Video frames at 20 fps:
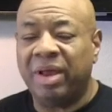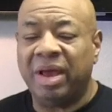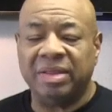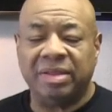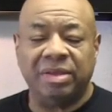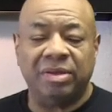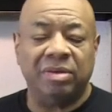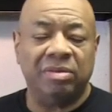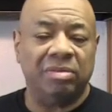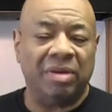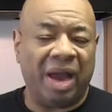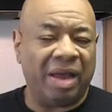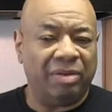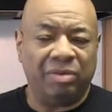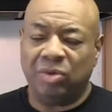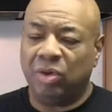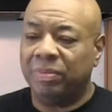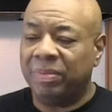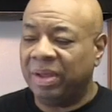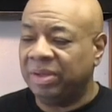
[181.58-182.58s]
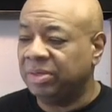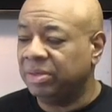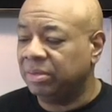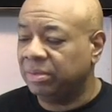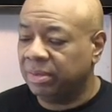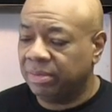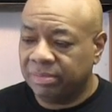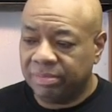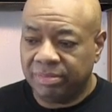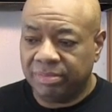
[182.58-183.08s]
what I had to do. I don't know about
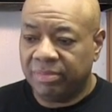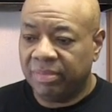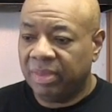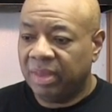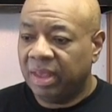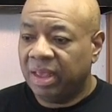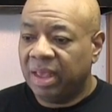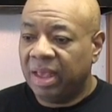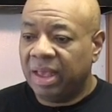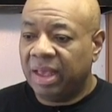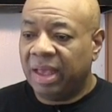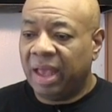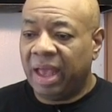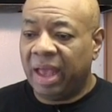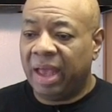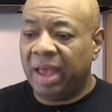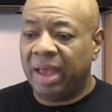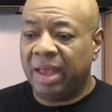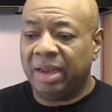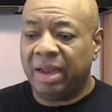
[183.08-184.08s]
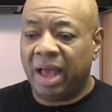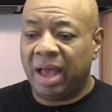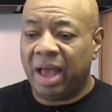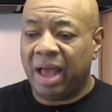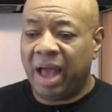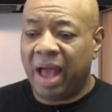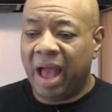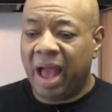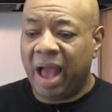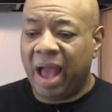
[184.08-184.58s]
you. And
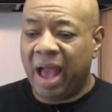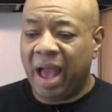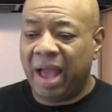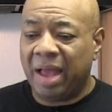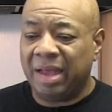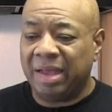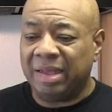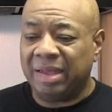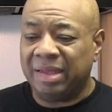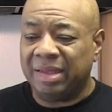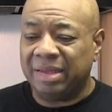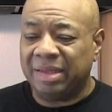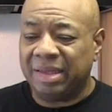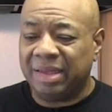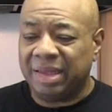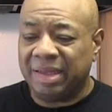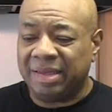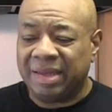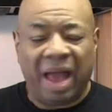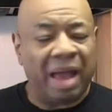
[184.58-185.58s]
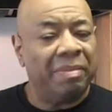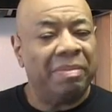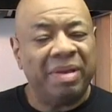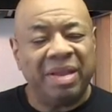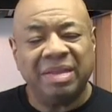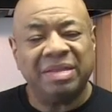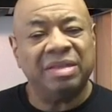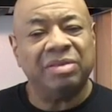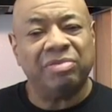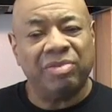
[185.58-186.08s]

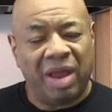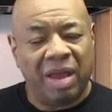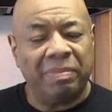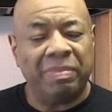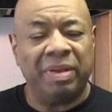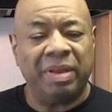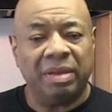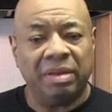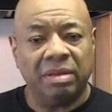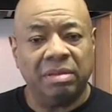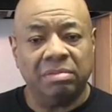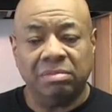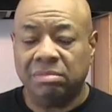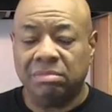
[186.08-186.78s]
diabetes is rampant.